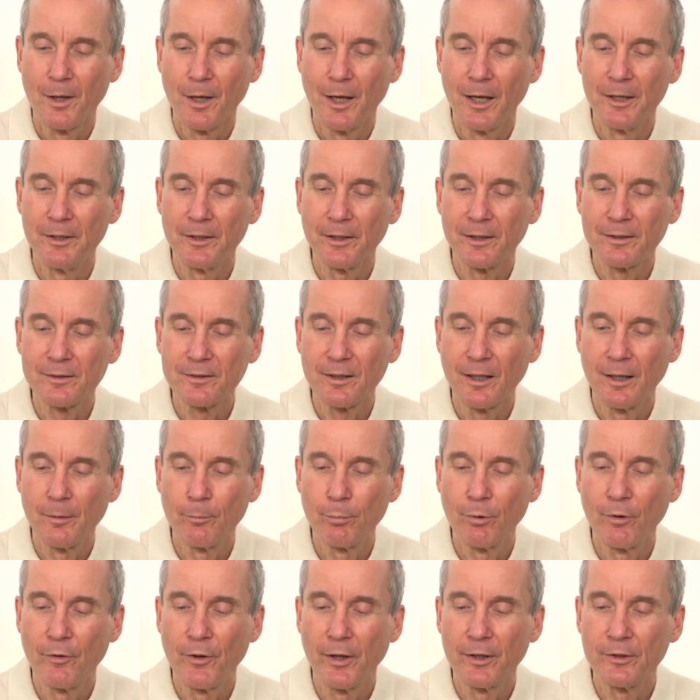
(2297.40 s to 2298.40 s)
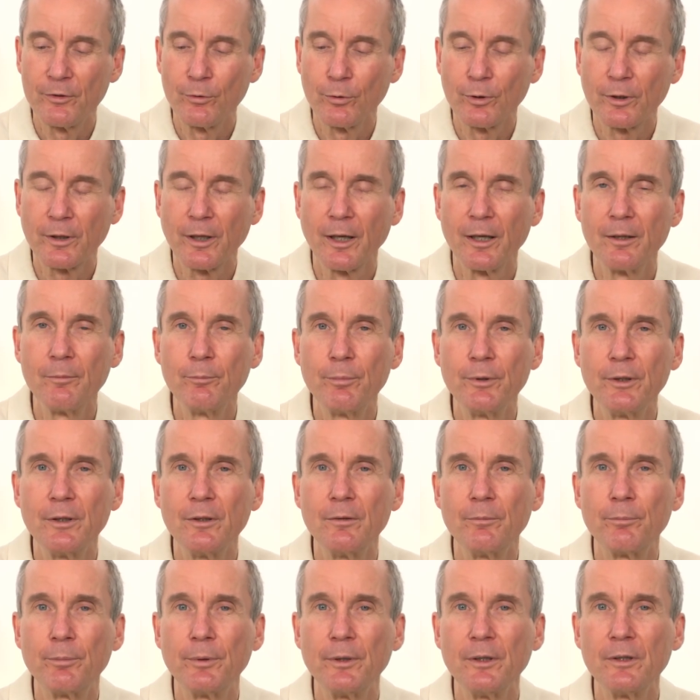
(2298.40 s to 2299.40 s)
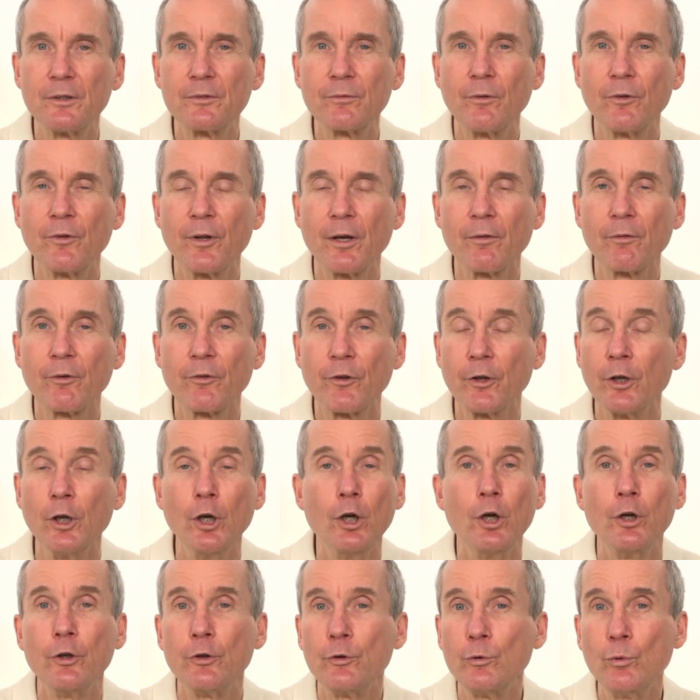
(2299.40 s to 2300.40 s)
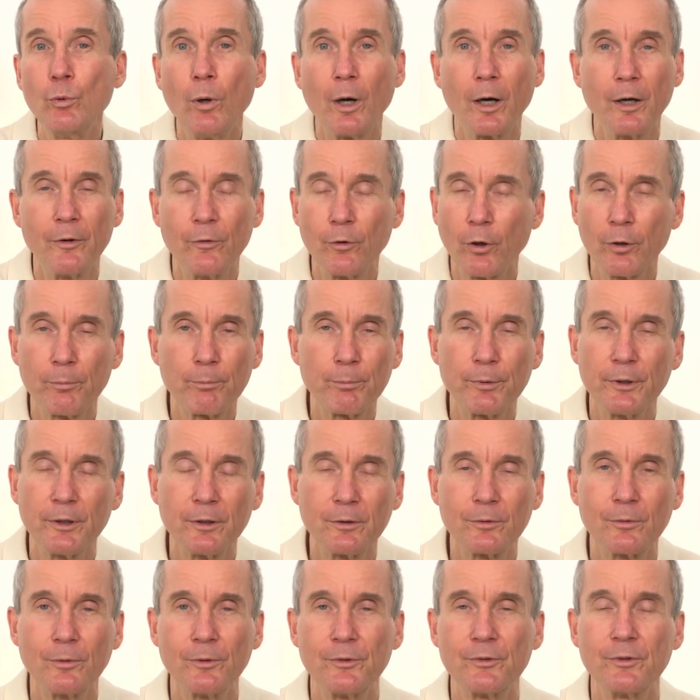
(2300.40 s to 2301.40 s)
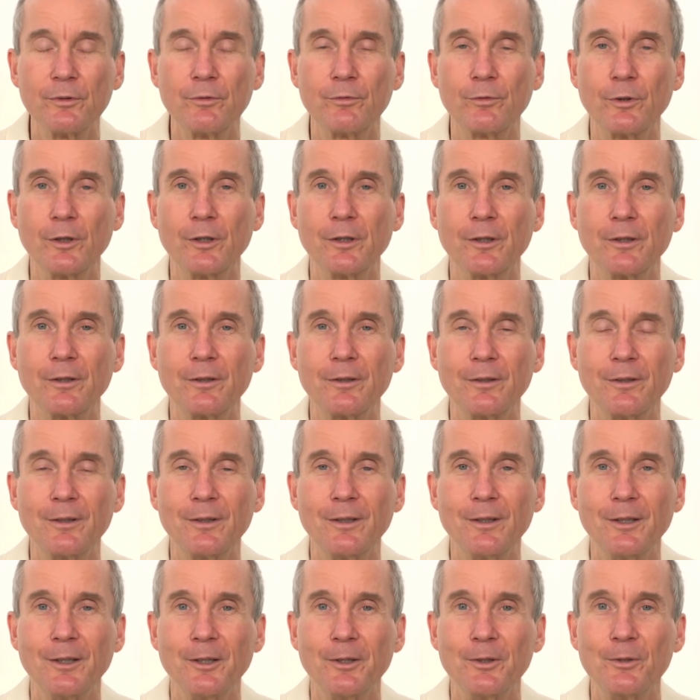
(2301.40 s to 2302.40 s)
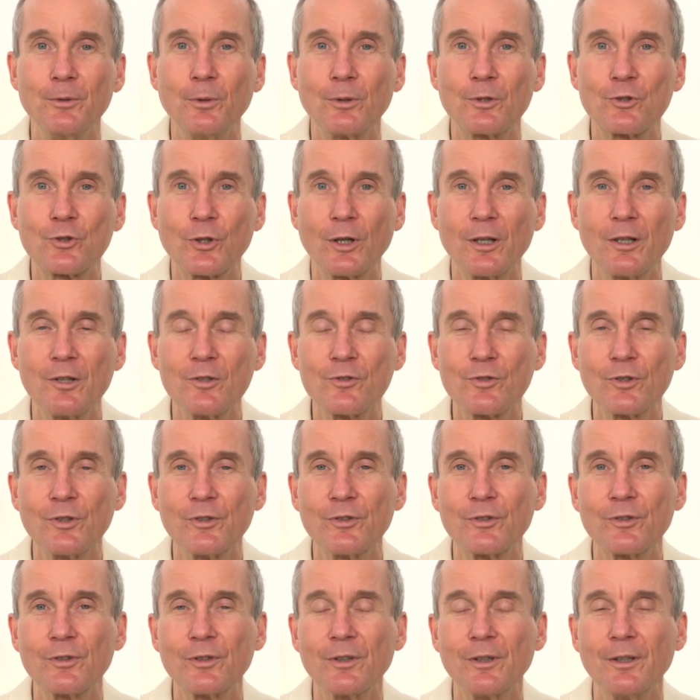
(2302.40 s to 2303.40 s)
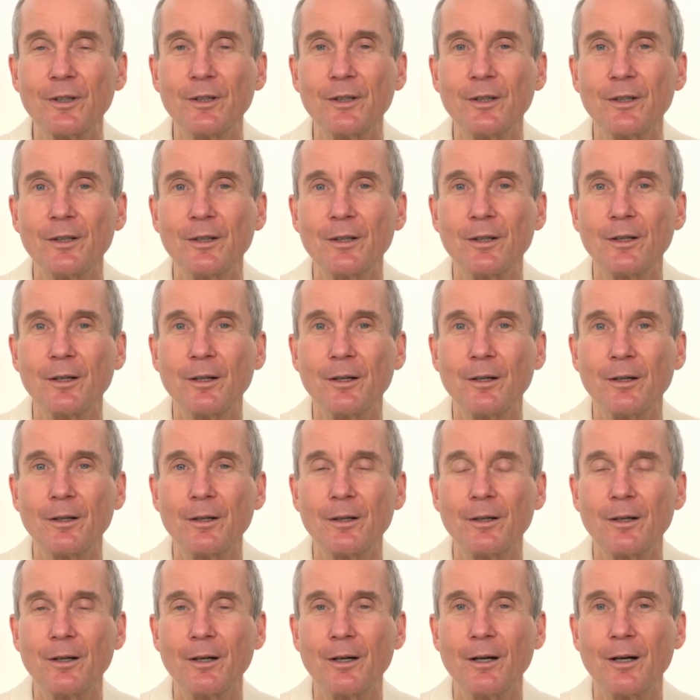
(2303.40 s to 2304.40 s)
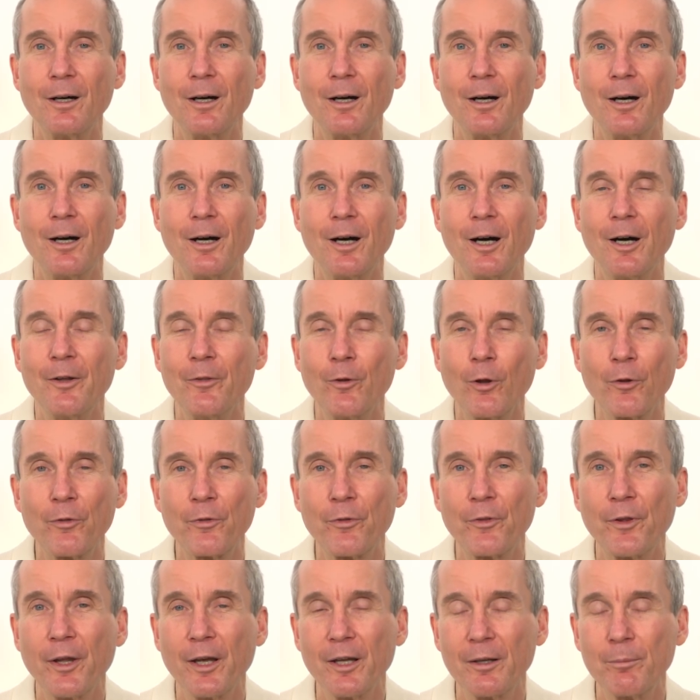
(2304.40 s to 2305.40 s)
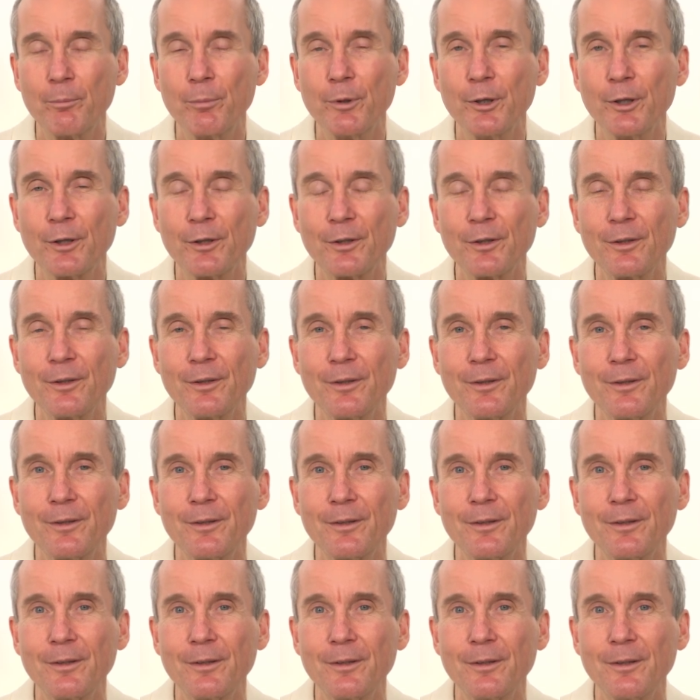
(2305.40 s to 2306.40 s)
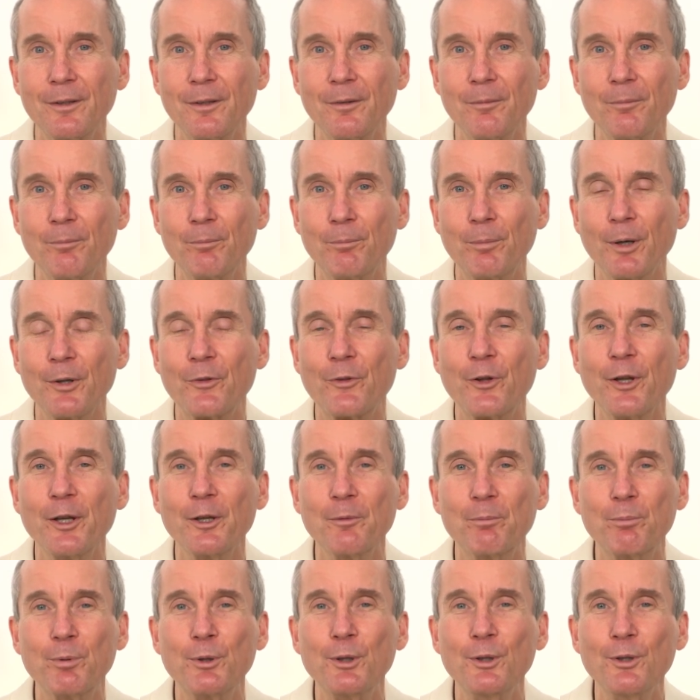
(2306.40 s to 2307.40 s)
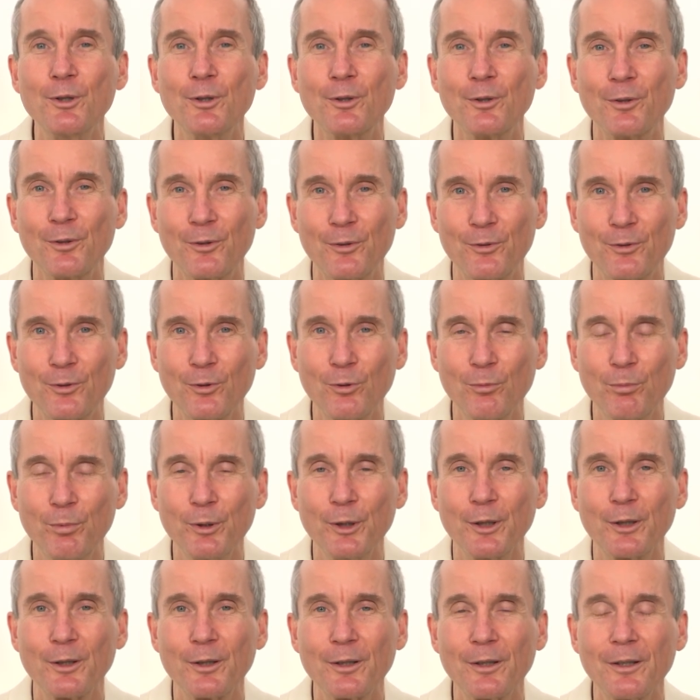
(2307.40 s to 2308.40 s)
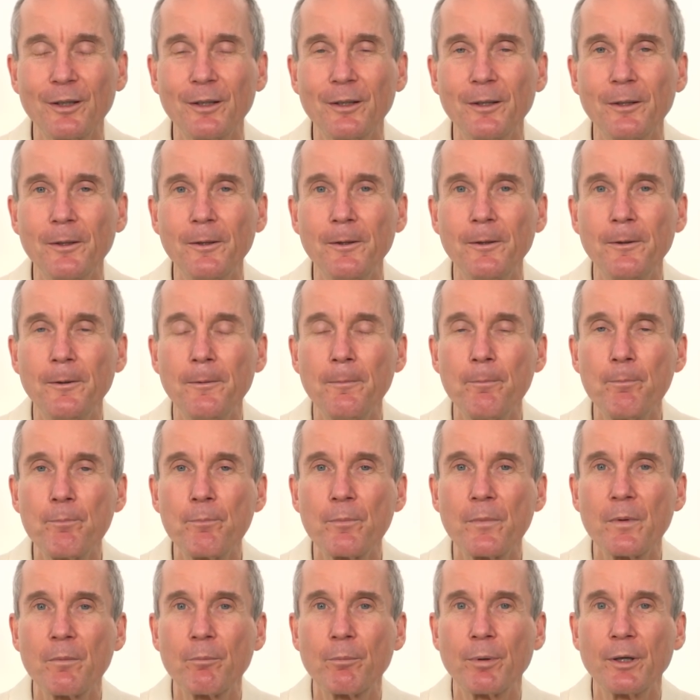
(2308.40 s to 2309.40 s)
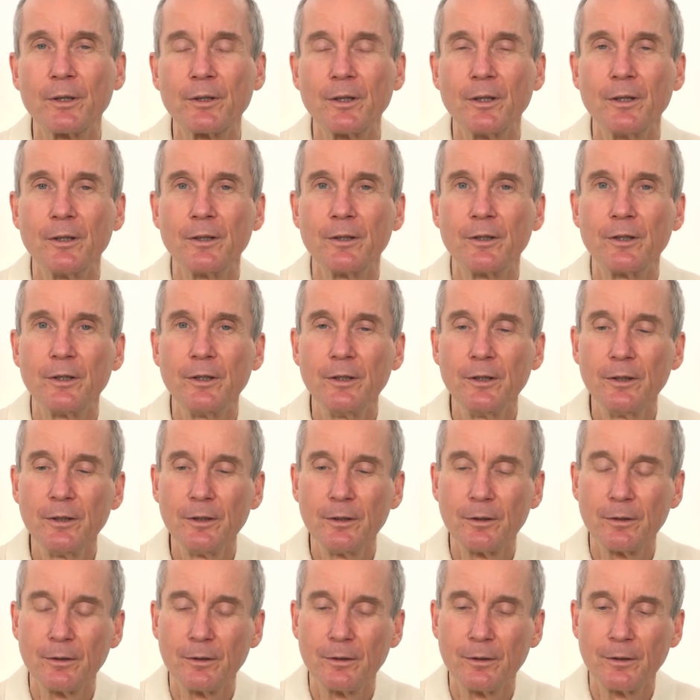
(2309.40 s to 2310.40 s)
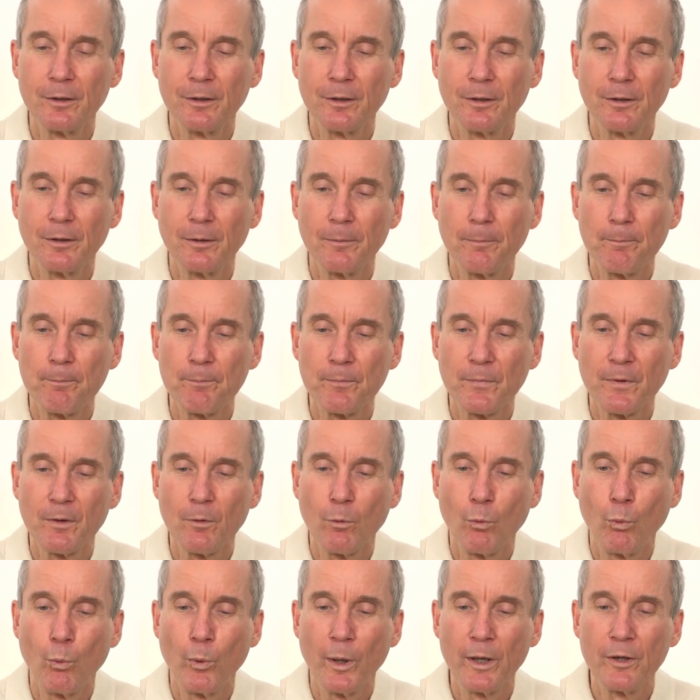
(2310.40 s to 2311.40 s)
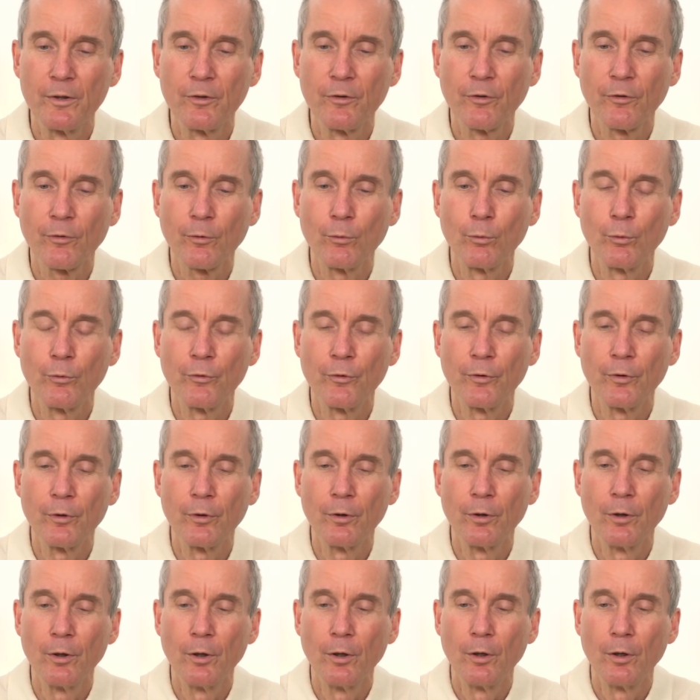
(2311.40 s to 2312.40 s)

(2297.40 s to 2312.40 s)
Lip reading: an example that you can be in peace with everything. You are not being crucified. Your challenges are not that big, but they appear so big. But he went through the